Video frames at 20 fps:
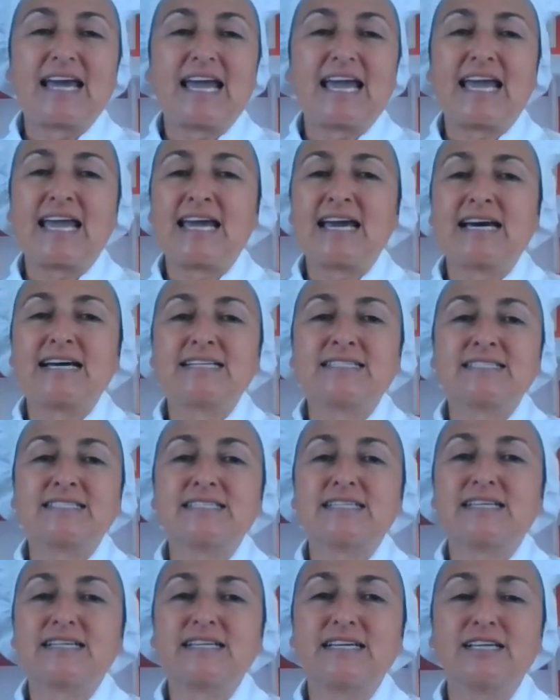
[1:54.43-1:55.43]

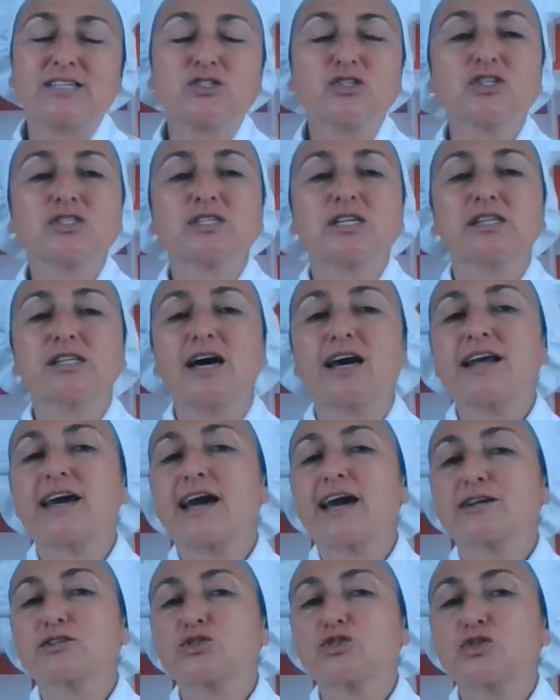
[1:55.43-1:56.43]
And it's just a lot of
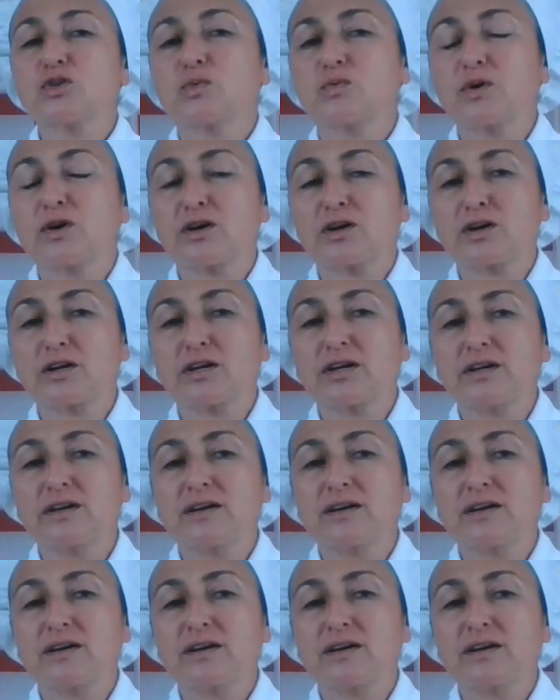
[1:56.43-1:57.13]
extra work